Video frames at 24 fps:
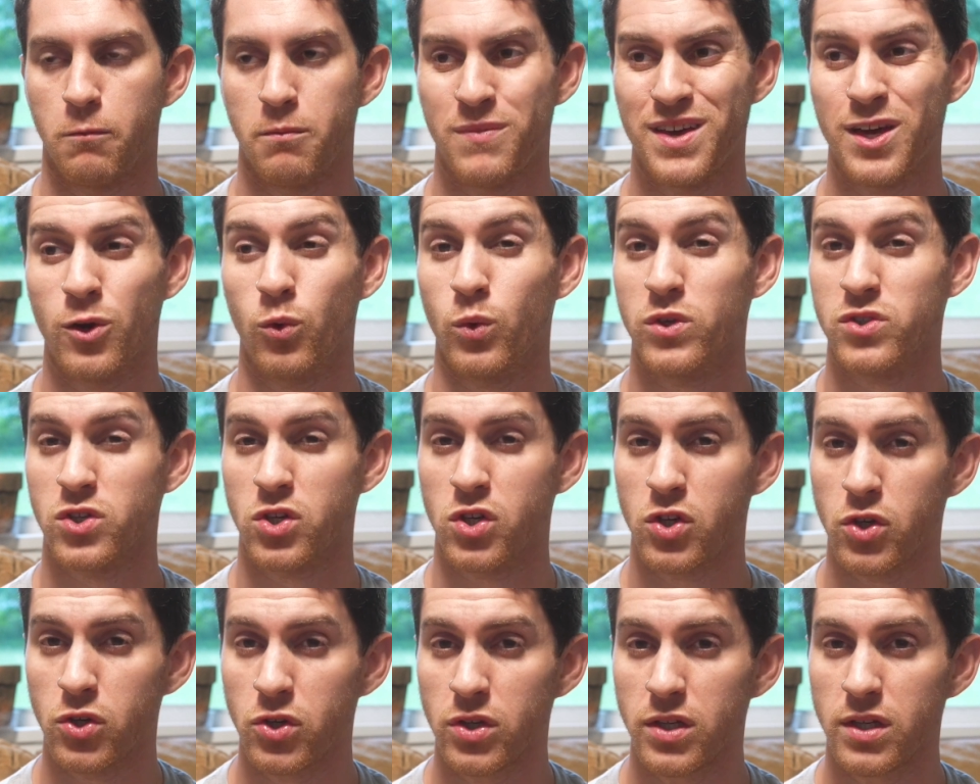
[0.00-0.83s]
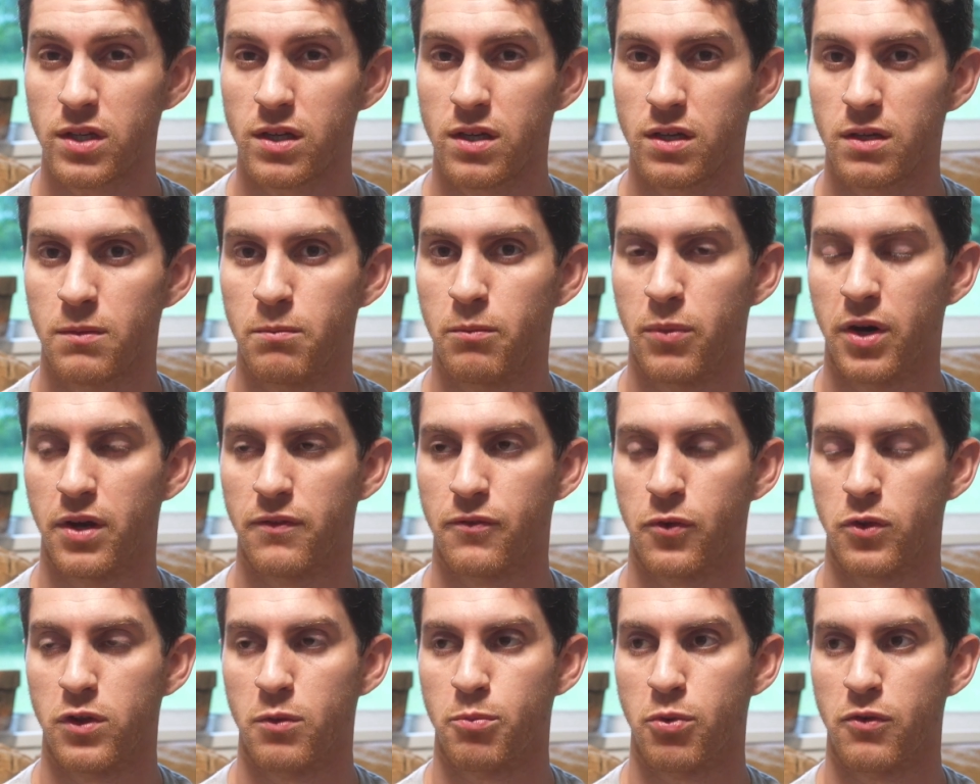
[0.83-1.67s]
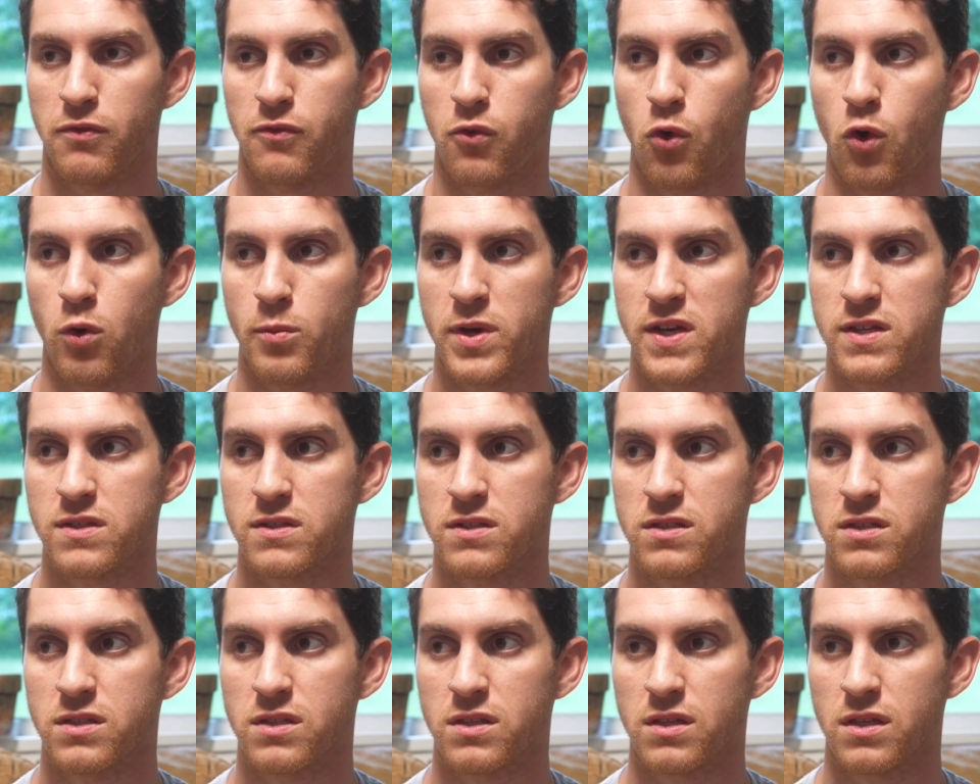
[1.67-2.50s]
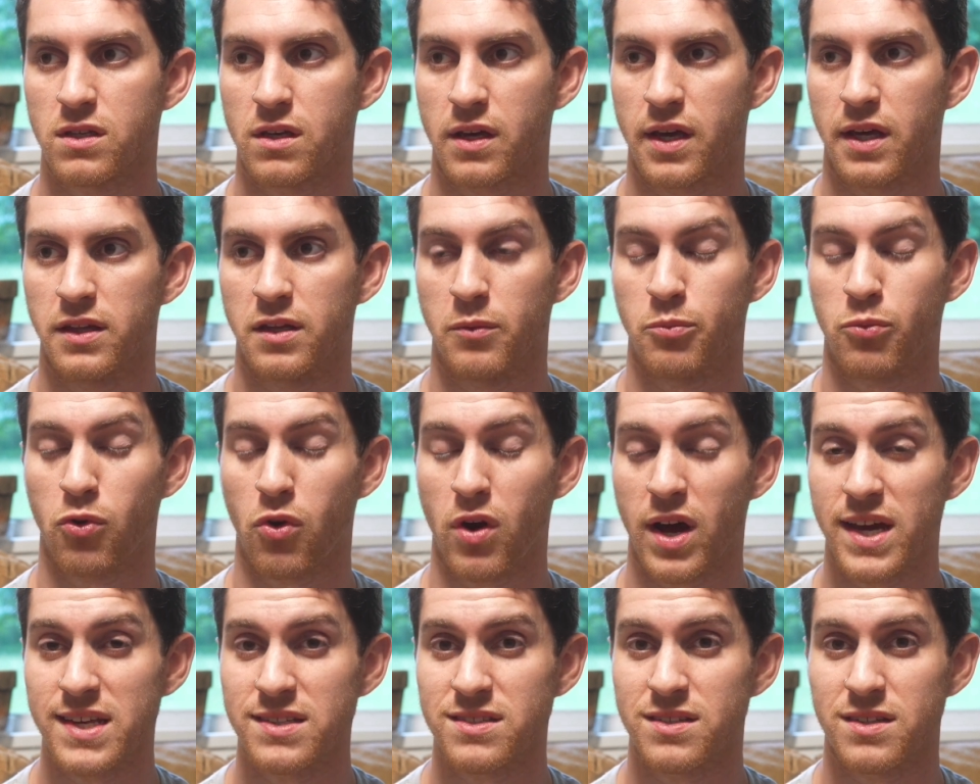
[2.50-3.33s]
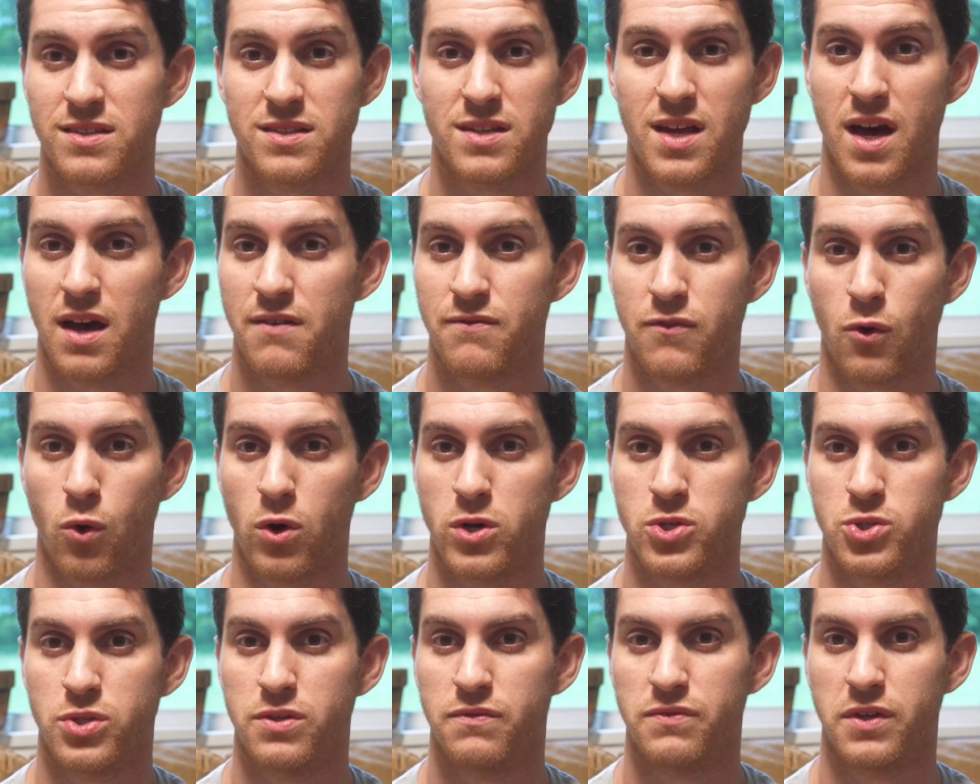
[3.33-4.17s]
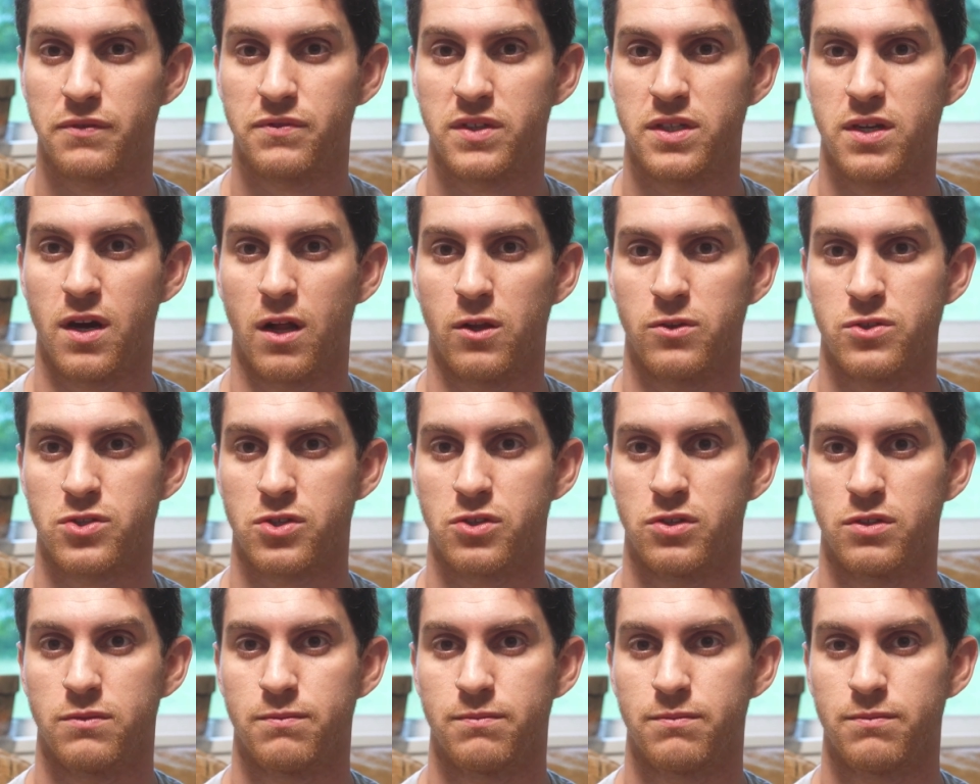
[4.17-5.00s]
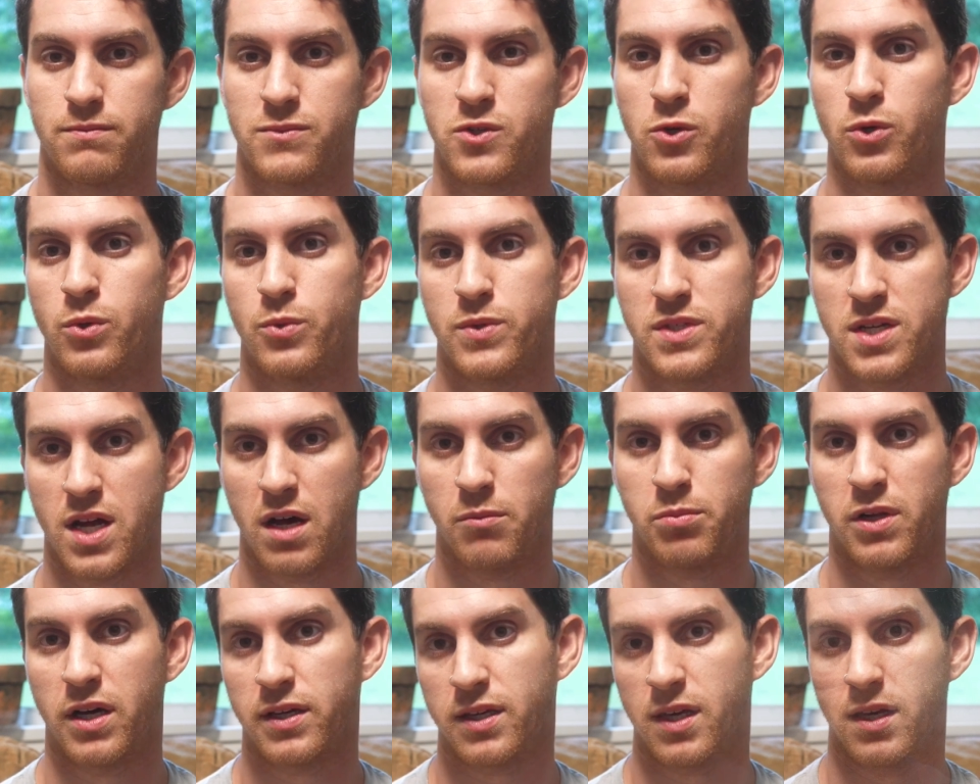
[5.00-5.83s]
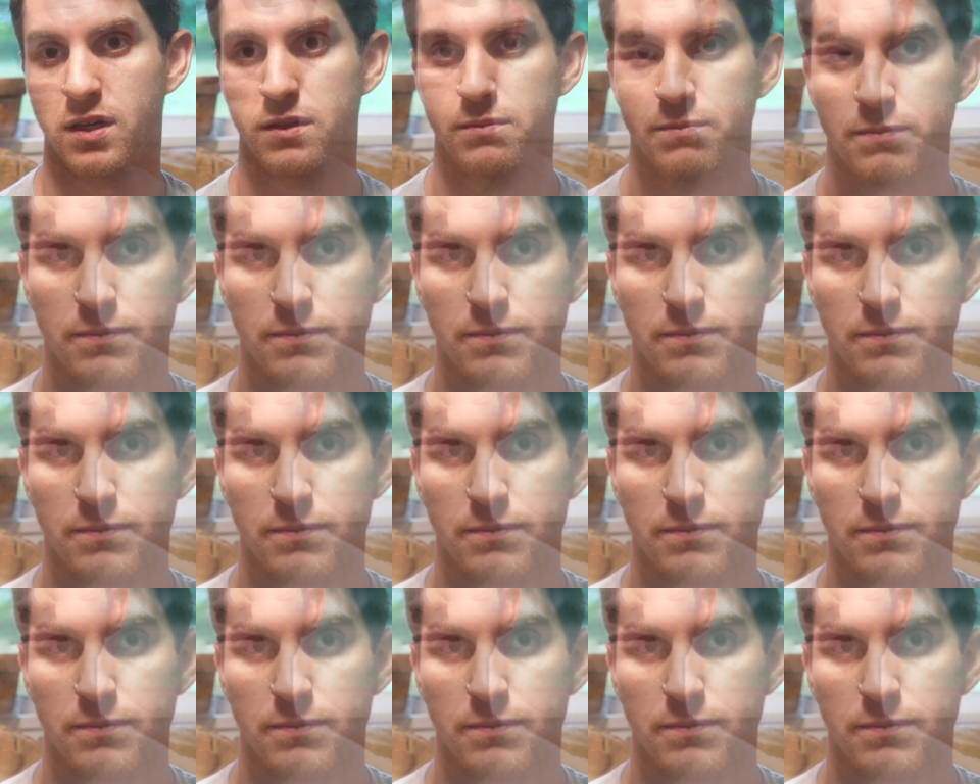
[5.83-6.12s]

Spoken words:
It was good, but for the performance and the price, it's not $450 good. So it was not Blockade.